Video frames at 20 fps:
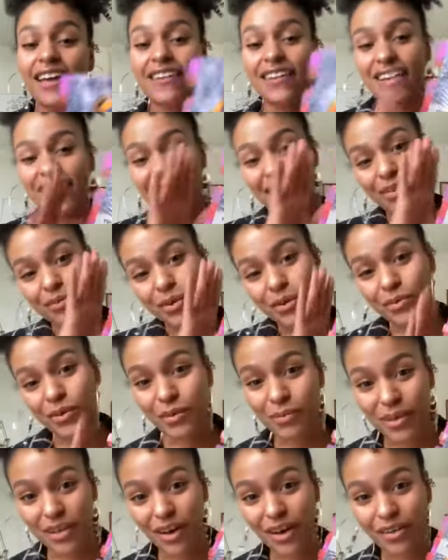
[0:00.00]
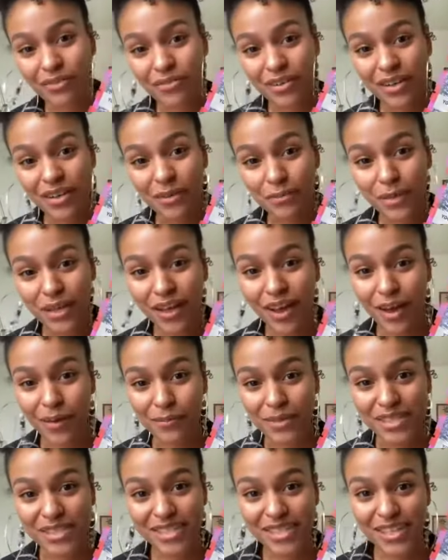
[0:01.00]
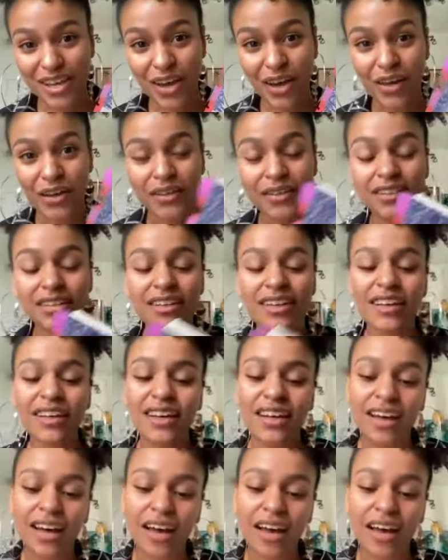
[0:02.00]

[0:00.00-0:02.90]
And then again, we will be offering up a copy to y'all.